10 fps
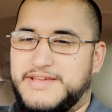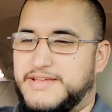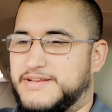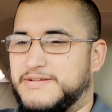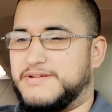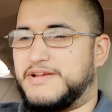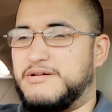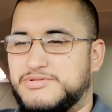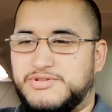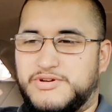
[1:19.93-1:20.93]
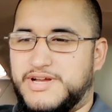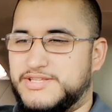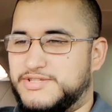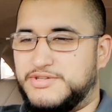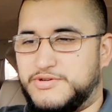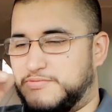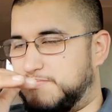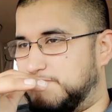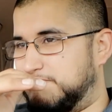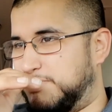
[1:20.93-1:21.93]
and it comes with all kinds of new
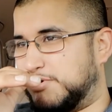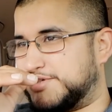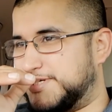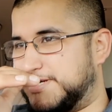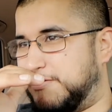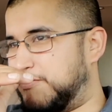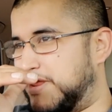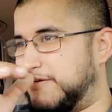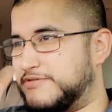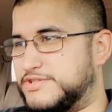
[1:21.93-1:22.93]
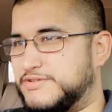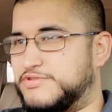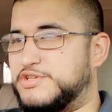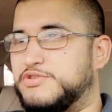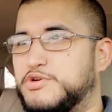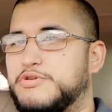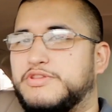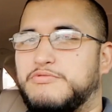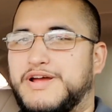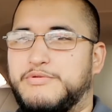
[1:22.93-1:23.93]
bullshit or whatever to do it
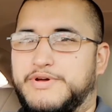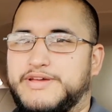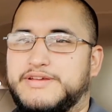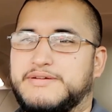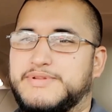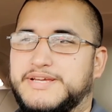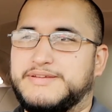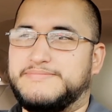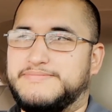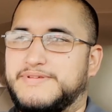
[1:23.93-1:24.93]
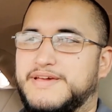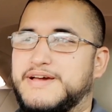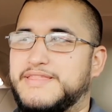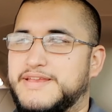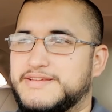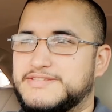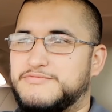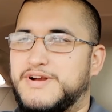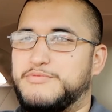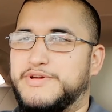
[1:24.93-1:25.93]
the right way. I'm like, yeah, that is the
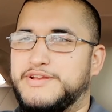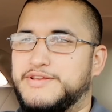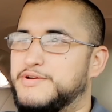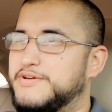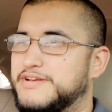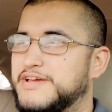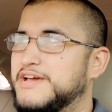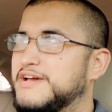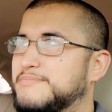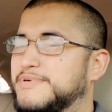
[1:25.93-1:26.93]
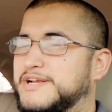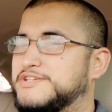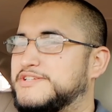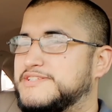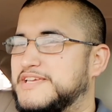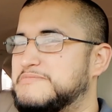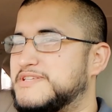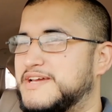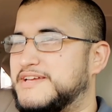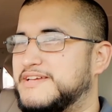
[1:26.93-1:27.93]
right way to do it, but it just seems
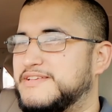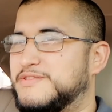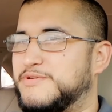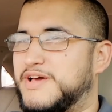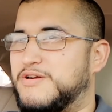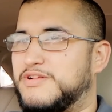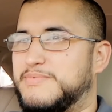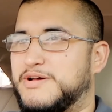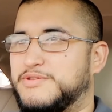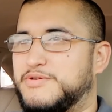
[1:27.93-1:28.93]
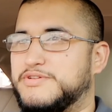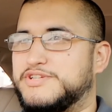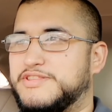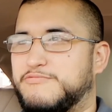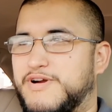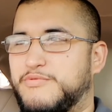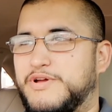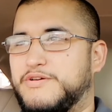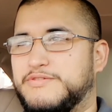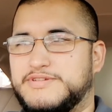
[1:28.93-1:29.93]
like they're not all about doing shit the right
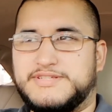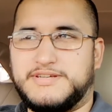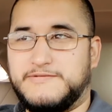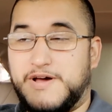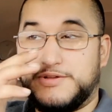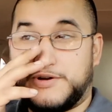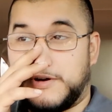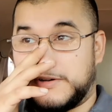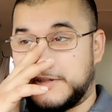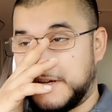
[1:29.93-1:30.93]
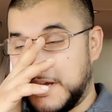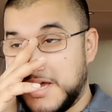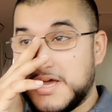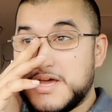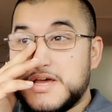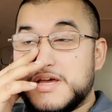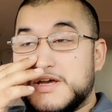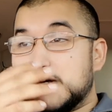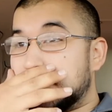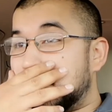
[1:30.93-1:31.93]
way on these value cars.
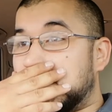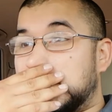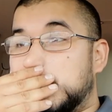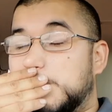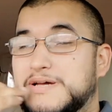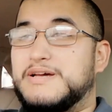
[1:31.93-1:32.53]
So